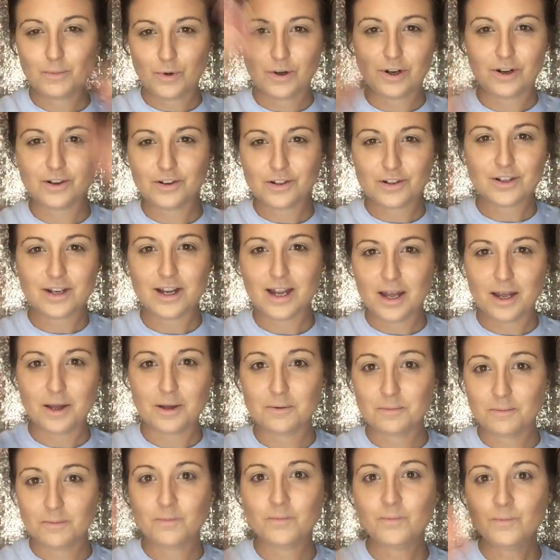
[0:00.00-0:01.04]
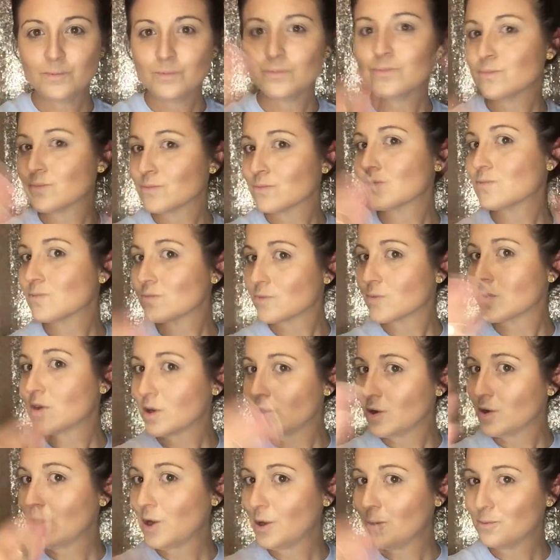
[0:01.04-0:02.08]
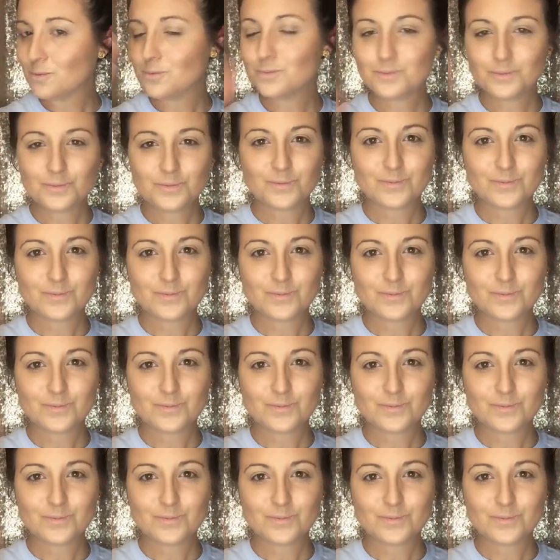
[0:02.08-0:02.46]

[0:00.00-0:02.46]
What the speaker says: more glow.